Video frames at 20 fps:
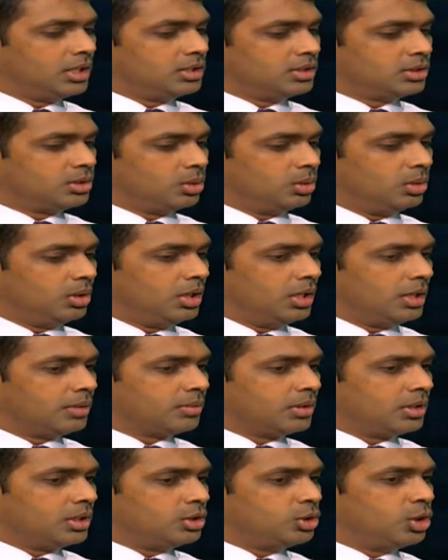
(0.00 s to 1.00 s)
So
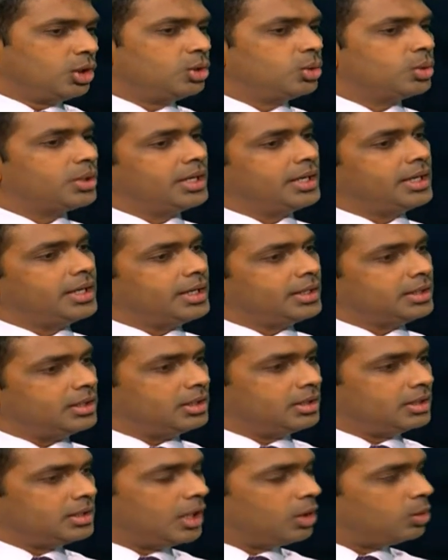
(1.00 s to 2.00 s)
you are looking at
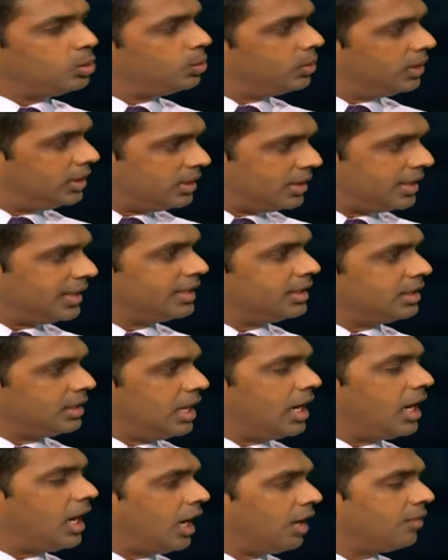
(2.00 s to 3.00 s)
a downward
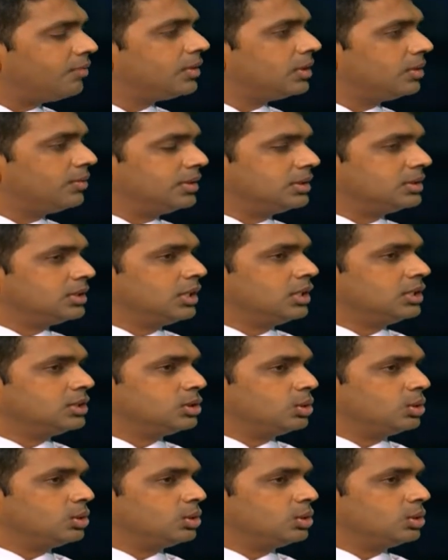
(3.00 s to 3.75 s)
trend afterwards.